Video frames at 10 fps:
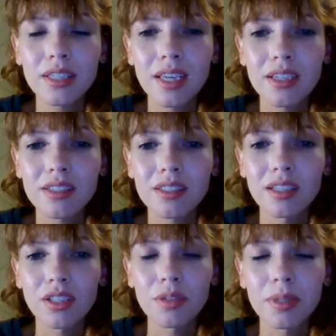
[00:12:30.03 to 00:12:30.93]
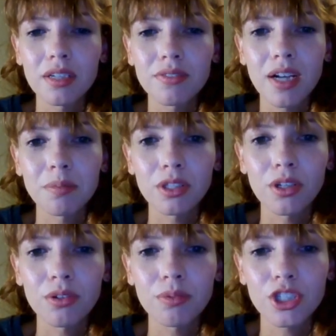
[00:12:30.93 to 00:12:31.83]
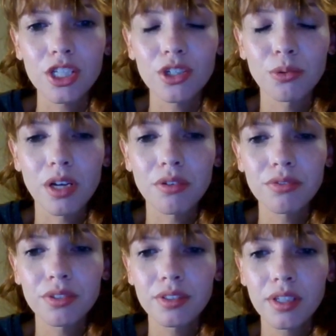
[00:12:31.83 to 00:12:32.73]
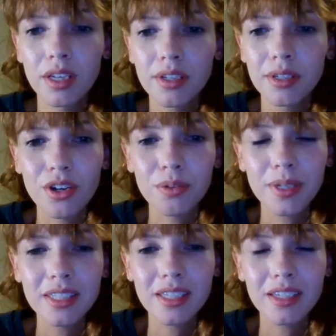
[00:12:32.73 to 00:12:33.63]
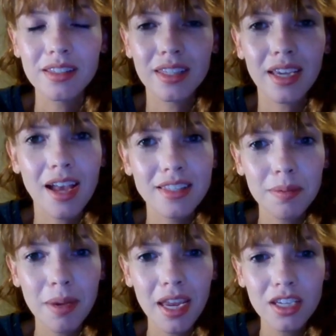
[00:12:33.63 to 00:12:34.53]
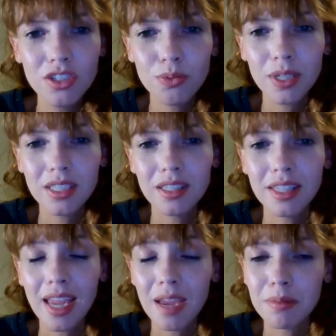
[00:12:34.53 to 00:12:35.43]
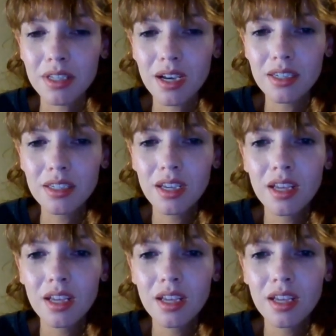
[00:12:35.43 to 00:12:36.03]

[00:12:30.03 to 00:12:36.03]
it takes a little bit of time to load, which I don't love. So we did the Etsy page, we did the Amazon.